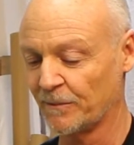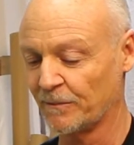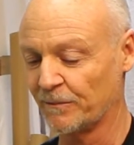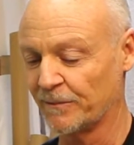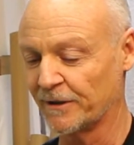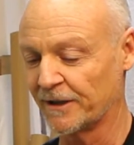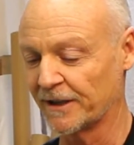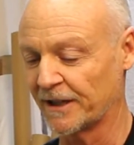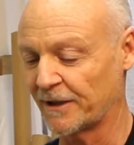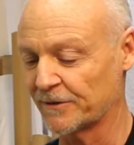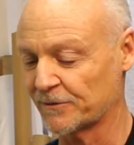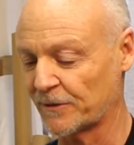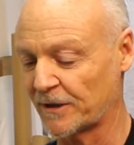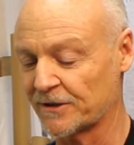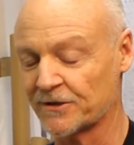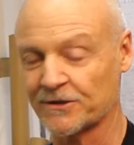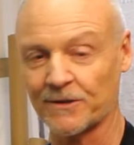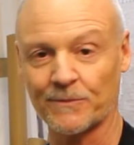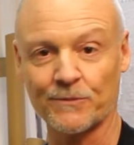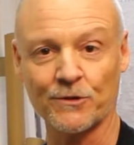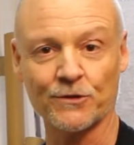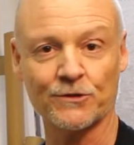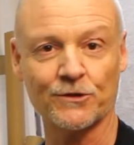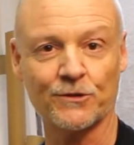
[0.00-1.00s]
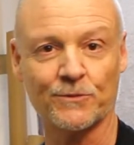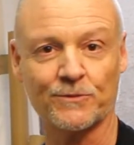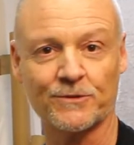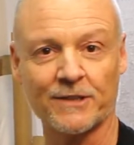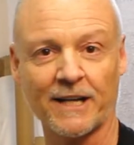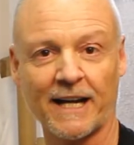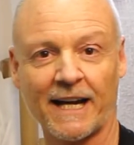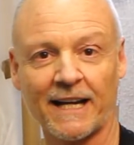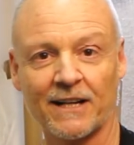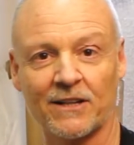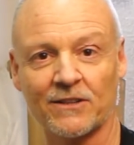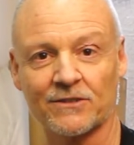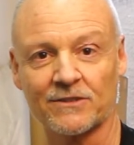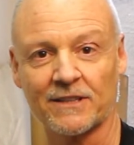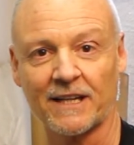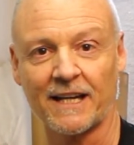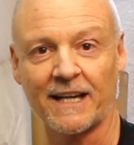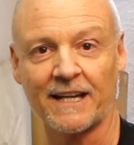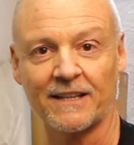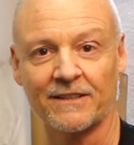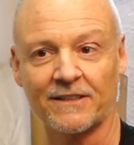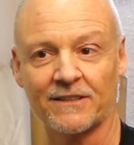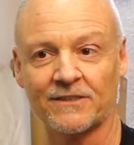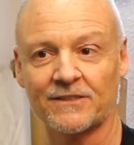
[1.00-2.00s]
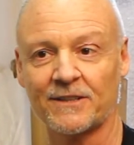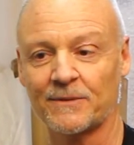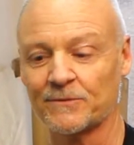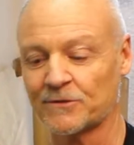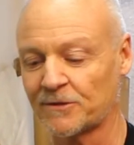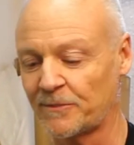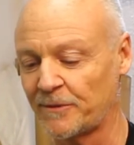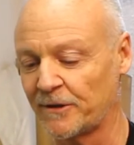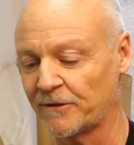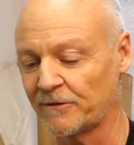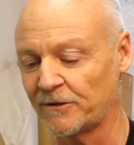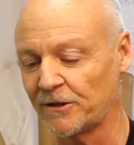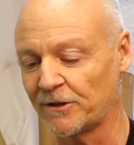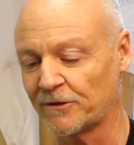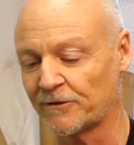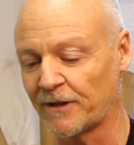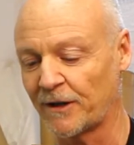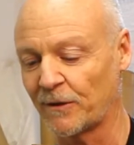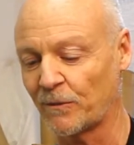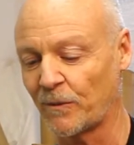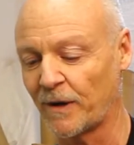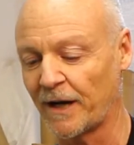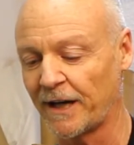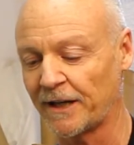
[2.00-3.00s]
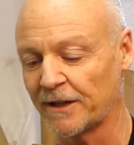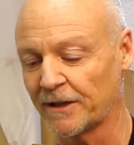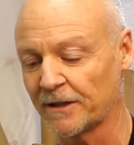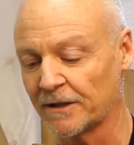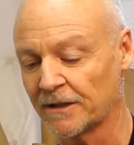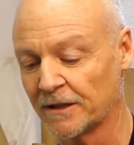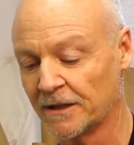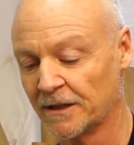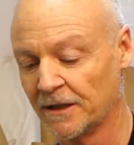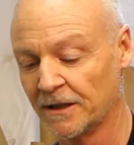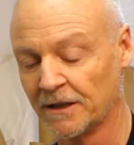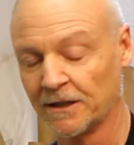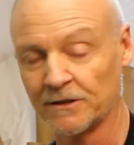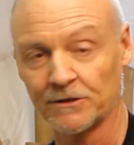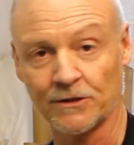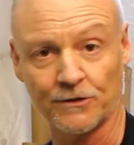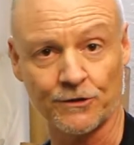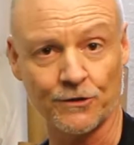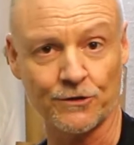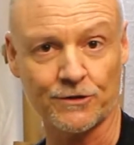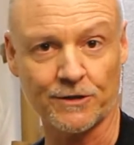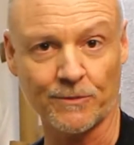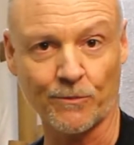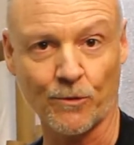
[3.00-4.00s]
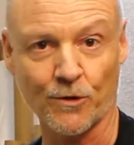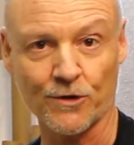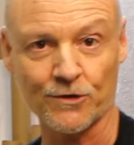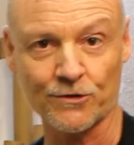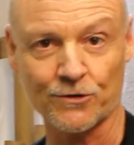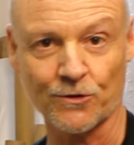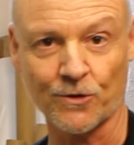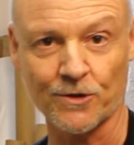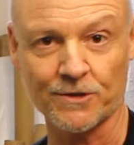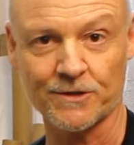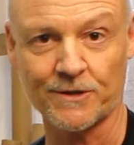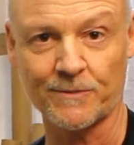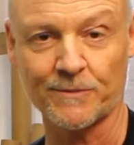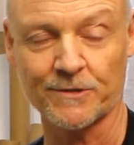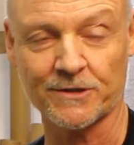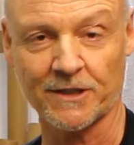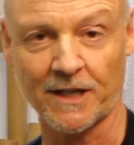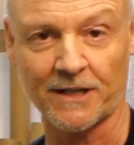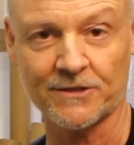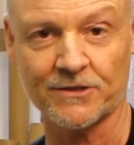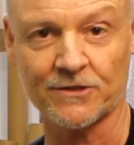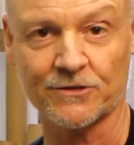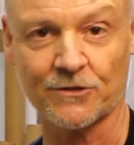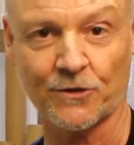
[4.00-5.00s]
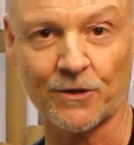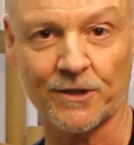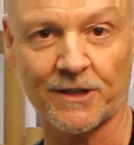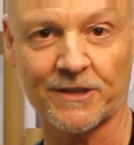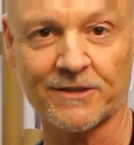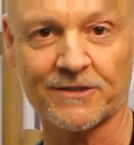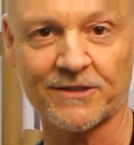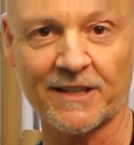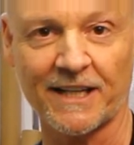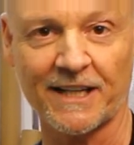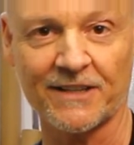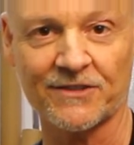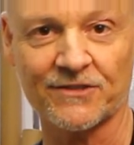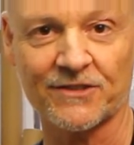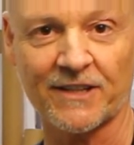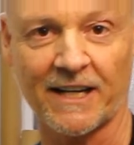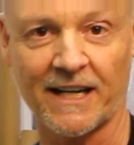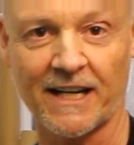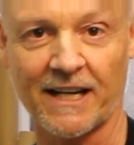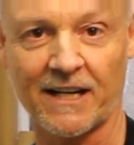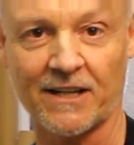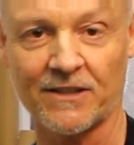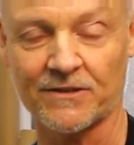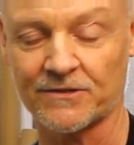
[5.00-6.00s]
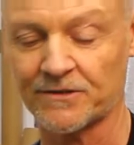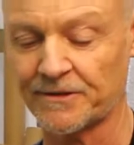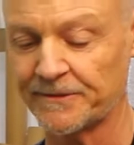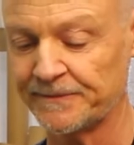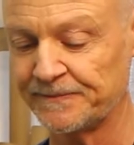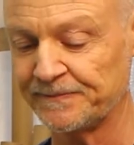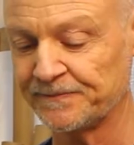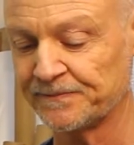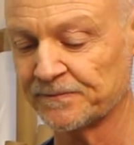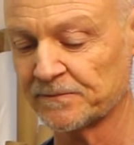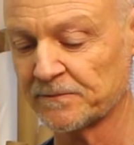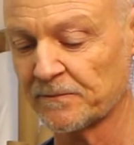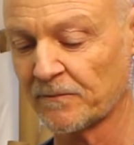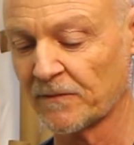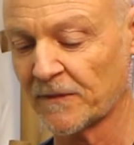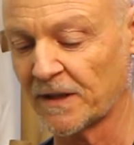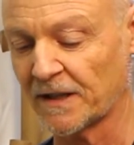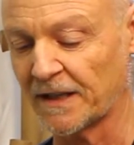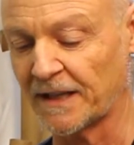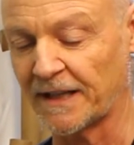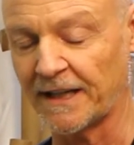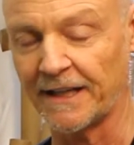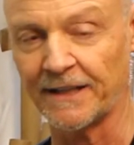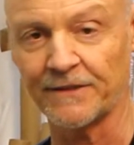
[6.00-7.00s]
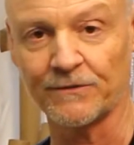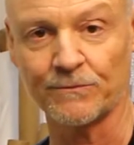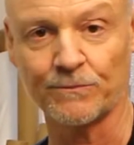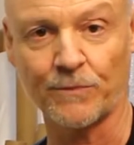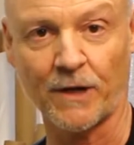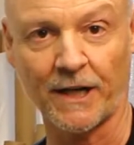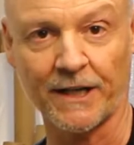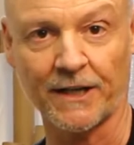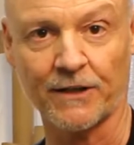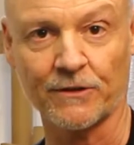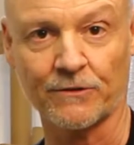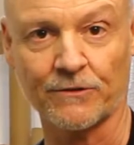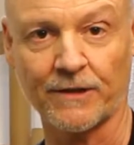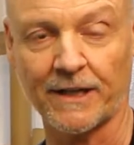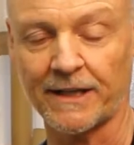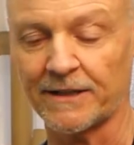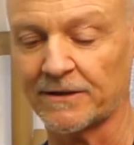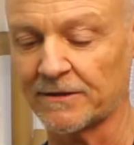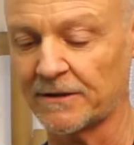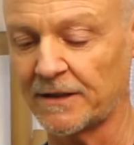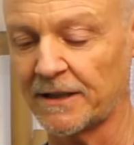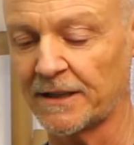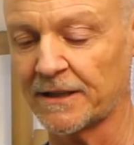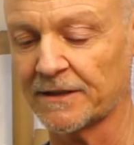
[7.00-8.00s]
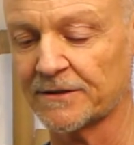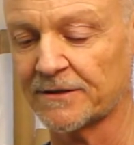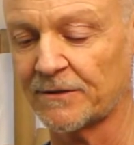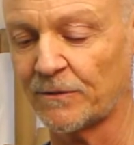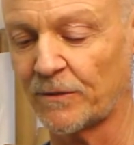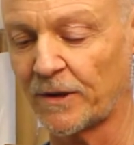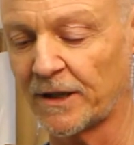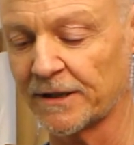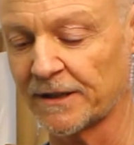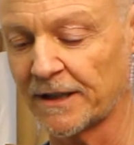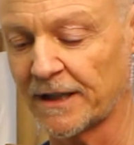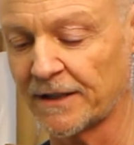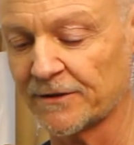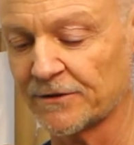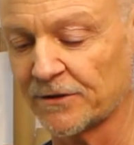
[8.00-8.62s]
But I was watching some YouTube channels, and this seems to be a really great way to do some more sourcing besides just going to estate sales and buying on Craigslist and whatnot.